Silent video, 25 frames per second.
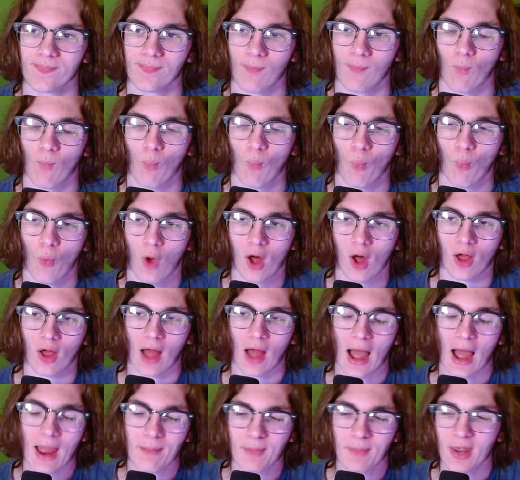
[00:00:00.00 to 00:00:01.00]
while
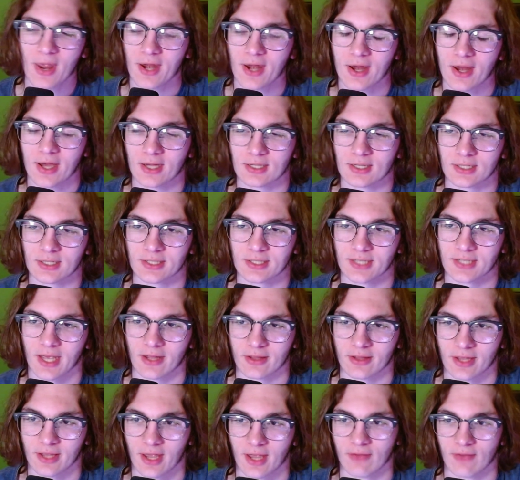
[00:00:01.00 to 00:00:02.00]
I may not exactly
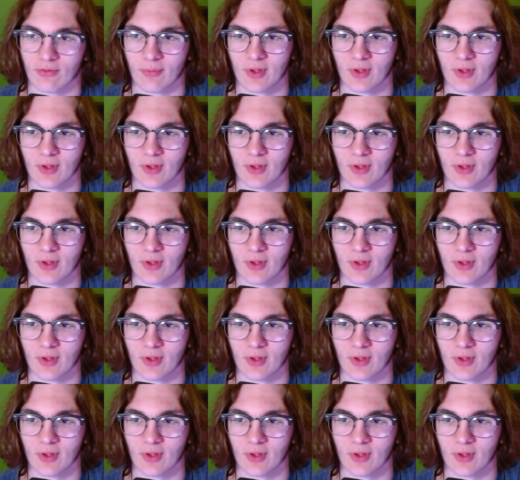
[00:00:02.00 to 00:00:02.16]
have the best